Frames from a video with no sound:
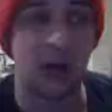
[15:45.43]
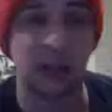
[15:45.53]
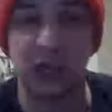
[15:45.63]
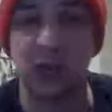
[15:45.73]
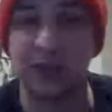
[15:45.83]
a
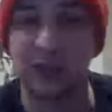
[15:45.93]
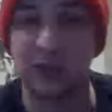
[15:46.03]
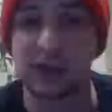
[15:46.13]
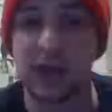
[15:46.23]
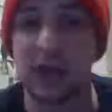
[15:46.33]
generational
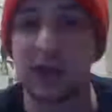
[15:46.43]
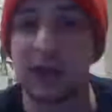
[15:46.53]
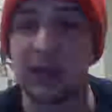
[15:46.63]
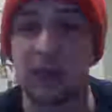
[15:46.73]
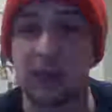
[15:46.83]
talent
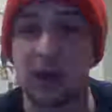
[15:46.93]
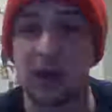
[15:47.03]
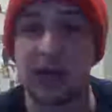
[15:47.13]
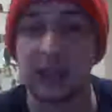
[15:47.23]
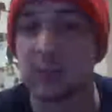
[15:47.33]
in LeBron
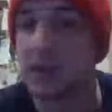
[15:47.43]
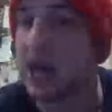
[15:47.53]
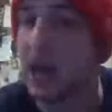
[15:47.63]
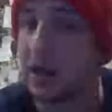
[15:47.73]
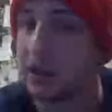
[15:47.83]
has been
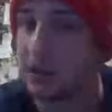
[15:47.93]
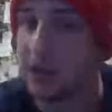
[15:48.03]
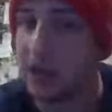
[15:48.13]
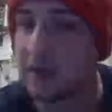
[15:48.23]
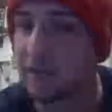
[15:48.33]
out of the
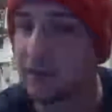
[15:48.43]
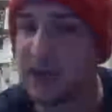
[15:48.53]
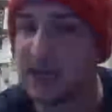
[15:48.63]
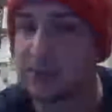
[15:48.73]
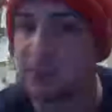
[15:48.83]
lineup for the
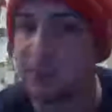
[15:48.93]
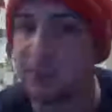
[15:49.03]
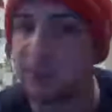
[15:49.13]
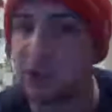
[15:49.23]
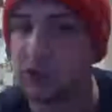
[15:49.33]
past,
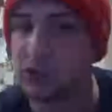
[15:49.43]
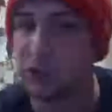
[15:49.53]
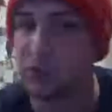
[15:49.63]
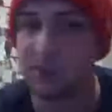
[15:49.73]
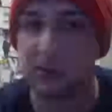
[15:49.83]

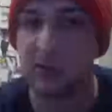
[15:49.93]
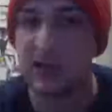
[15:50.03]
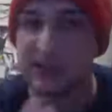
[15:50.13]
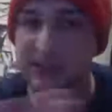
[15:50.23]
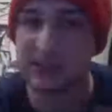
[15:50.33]
2-3 weeks.